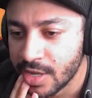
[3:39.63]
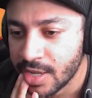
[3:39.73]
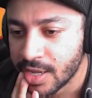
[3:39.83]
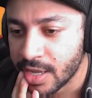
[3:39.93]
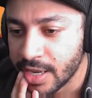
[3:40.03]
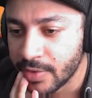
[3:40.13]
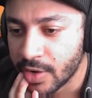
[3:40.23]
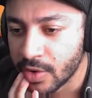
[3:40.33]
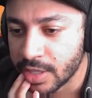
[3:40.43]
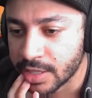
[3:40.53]
And here we
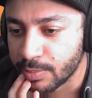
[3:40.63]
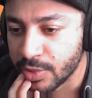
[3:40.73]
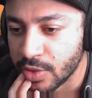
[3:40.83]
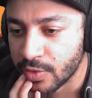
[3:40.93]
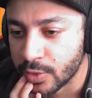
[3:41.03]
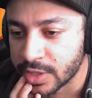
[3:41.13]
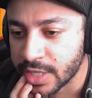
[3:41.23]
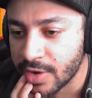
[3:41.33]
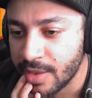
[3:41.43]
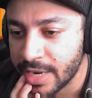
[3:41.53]
go, look at this beautiful
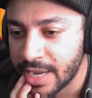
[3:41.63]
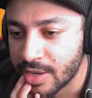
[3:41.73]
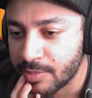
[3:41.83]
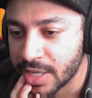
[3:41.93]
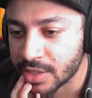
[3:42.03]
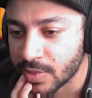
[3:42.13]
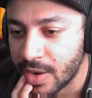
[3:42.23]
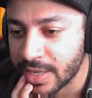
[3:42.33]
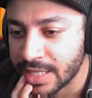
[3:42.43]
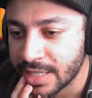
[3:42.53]
save coming out a bit as
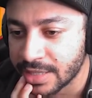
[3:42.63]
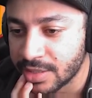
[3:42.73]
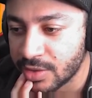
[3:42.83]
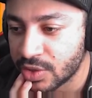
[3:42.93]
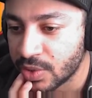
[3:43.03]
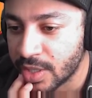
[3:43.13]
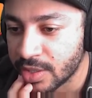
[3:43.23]
well, and then he gets to look short.